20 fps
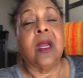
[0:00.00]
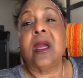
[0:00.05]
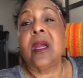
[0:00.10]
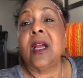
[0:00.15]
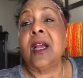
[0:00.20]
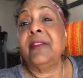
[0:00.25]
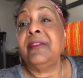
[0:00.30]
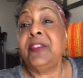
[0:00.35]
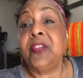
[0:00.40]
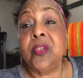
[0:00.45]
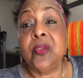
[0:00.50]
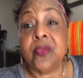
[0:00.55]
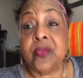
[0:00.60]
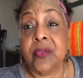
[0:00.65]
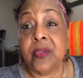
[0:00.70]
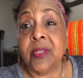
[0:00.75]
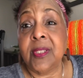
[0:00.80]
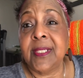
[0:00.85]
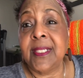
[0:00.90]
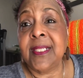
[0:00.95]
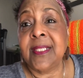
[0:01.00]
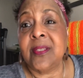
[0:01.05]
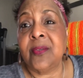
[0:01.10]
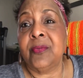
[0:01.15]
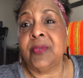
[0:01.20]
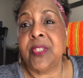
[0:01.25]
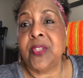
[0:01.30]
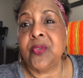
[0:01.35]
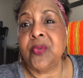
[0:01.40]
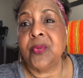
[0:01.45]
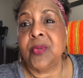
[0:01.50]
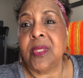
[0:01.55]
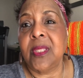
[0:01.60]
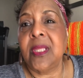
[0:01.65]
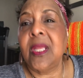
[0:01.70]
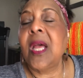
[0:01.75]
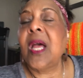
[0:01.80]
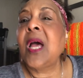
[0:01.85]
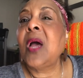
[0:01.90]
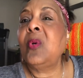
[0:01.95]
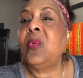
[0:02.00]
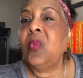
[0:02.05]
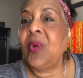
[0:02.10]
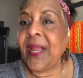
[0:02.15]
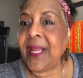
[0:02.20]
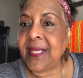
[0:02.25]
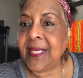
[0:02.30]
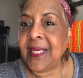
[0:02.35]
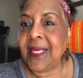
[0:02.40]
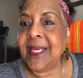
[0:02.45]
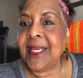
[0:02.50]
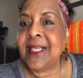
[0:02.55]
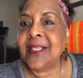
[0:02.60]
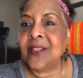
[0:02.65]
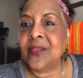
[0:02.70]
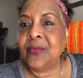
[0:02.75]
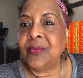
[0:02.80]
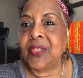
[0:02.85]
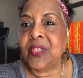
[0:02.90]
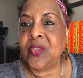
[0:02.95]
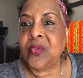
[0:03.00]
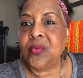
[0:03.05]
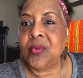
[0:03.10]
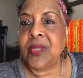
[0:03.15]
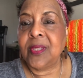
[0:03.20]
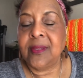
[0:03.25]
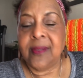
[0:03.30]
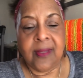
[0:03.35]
A funeral is a ritual. A wedding is a ritual.